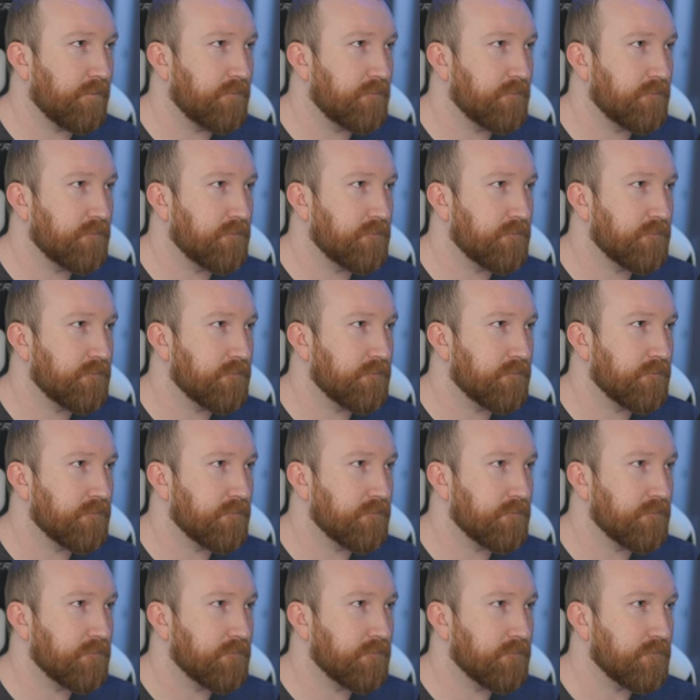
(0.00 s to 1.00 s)

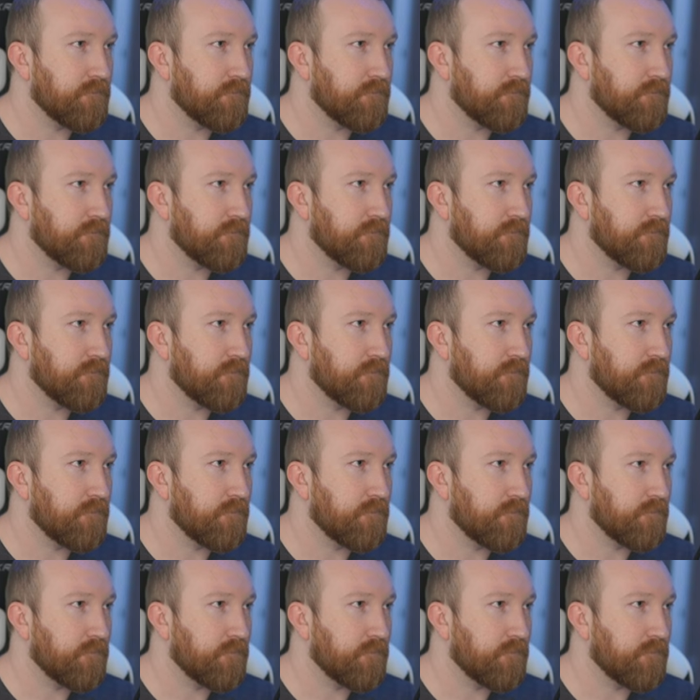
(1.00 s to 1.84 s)
Nobody speaks.